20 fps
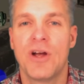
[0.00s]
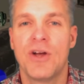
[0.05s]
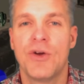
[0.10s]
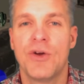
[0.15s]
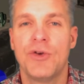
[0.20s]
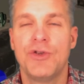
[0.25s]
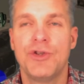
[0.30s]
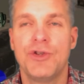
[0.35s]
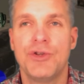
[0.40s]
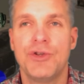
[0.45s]

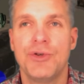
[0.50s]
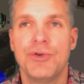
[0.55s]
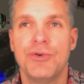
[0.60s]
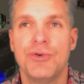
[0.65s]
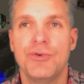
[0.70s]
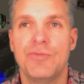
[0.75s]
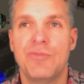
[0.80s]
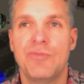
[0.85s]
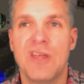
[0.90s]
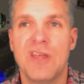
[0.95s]

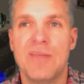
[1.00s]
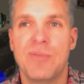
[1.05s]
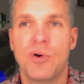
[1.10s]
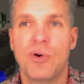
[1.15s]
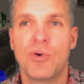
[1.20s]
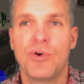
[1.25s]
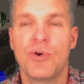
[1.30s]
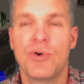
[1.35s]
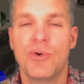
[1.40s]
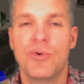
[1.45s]
to
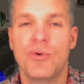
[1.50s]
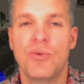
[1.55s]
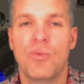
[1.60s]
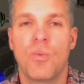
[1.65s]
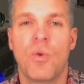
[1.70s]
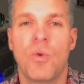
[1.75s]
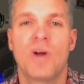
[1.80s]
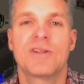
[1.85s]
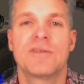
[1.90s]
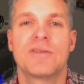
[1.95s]
people who
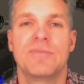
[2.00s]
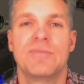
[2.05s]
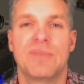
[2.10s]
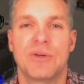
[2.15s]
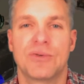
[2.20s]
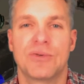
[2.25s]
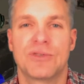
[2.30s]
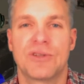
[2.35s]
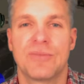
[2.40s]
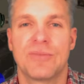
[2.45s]
want to
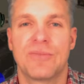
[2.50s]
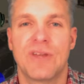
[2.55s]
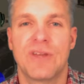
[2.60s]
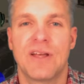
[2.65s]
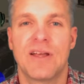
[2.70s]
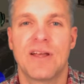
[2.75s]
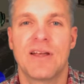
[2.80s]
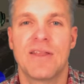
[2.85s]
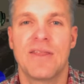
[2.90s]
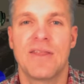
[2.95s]
build
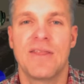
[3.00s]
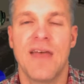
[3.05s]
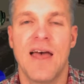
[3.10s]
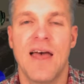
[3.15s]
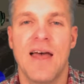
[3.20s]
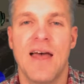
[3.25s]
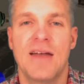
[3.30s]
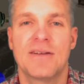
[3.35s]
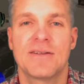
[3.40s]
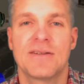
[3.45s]
something
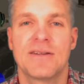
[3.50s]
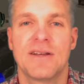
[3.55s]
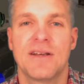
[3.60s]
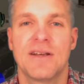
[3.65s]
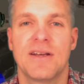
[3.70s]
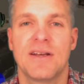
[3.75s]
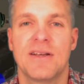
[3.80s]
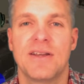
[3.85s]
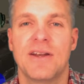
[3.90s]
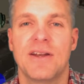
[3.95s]
that
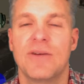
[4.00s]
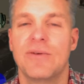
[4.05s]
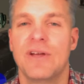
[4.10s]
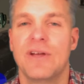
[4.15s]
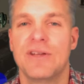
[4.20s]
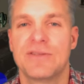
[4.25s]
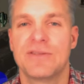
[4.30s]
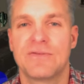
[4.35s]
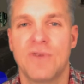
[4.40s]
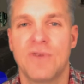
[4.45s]

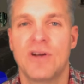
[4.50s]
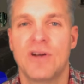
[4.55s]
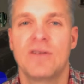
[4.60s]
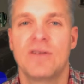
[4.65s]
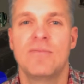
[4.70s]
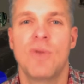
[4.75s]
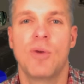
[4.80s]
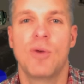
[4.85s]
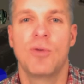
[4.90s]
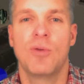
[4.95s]
is
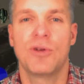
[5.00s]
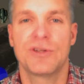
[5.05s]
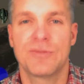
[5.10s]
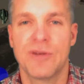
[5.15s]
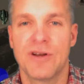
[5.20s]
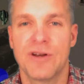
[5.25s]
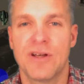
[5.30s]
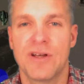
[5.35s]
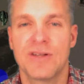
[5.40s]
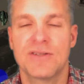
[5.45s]
fun, mobile
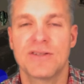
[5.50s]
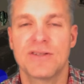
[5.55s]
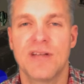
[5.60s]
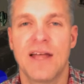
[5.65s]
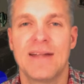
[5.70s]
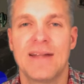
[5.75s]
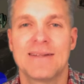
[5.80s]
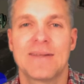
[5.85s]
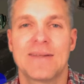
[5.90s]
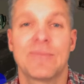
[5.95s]
experience,
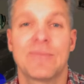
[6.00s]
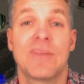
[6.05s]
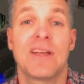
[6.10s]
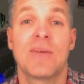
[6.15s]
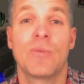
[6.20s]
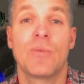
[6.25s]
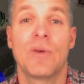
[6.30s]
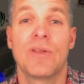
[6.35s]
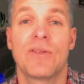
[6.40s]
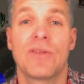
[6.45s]
and
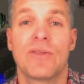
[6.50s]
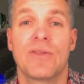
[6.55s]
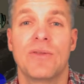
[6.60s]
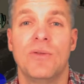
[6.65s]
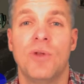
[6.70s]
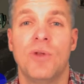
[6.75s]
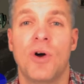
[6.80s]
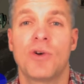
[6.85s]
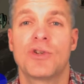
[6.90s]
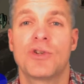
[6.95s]
something with
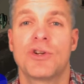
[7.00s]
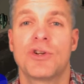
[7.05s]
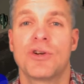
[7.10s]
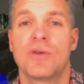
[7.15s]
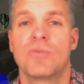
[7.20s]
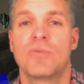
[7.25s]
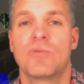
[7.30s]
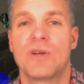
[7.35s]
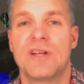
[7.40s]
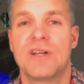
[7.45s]

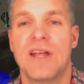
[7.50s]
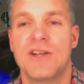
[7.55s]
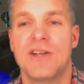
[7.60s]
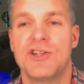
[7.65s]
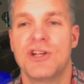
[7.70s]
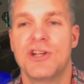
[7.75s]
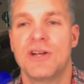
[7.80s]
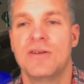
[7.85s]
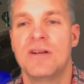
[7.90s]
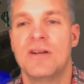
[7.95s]
long-term
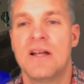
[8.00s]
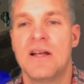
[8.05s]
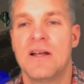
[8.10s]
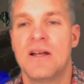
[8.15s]
retention.